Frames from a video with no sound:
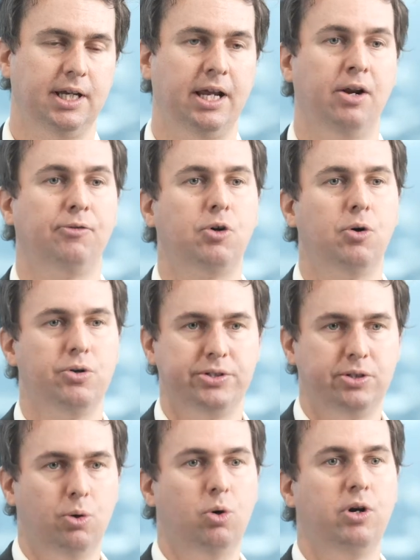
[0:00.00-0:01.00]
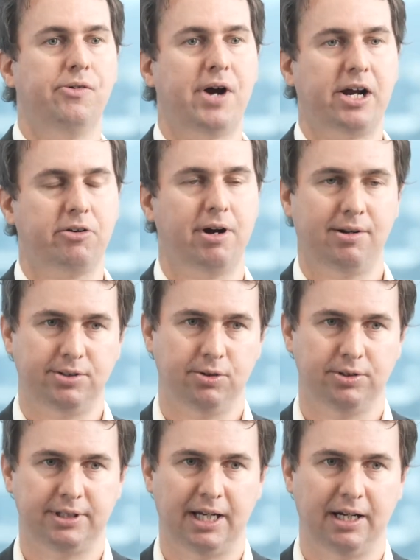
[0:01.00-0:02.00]
and of course, all of our
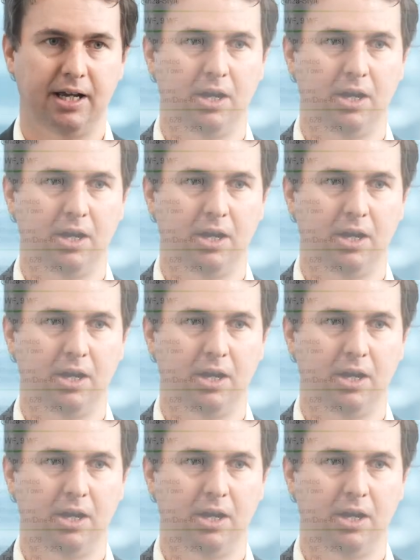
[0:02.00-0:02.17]
crowdsourced data